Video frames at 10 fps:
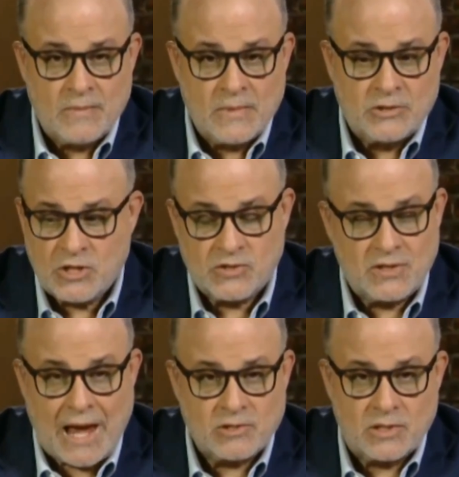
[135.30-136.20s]
Just
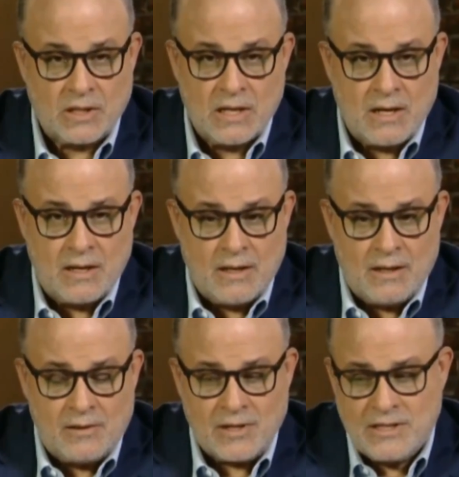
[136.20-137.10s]
slash it.
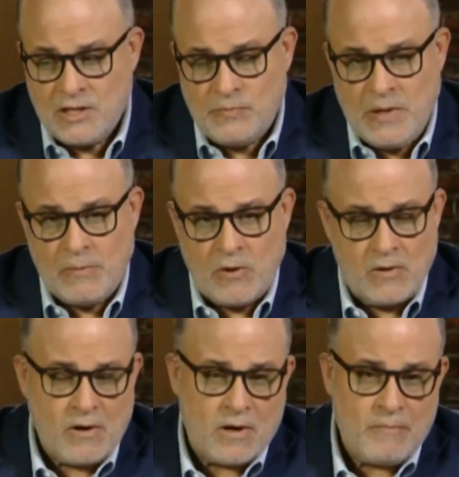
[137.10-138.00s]
Look, these people
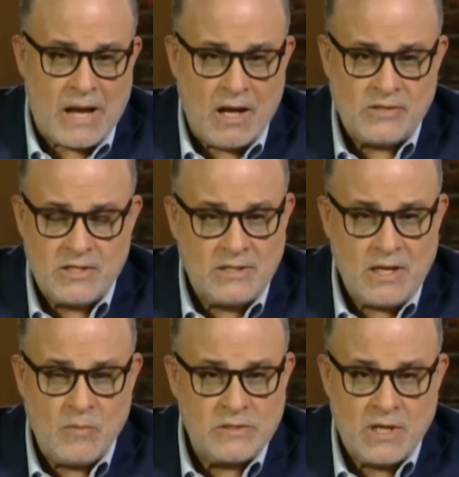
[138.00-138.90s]
are Ponzi
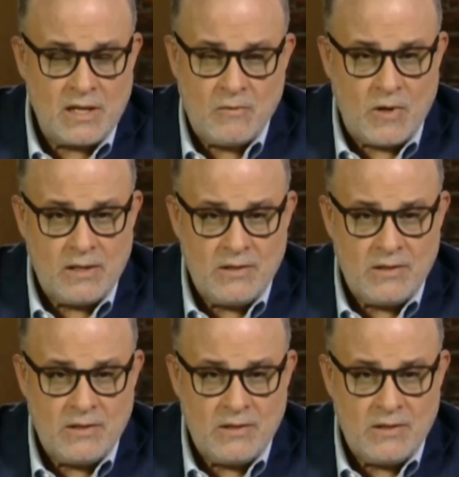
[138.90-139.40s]
schemers anyway.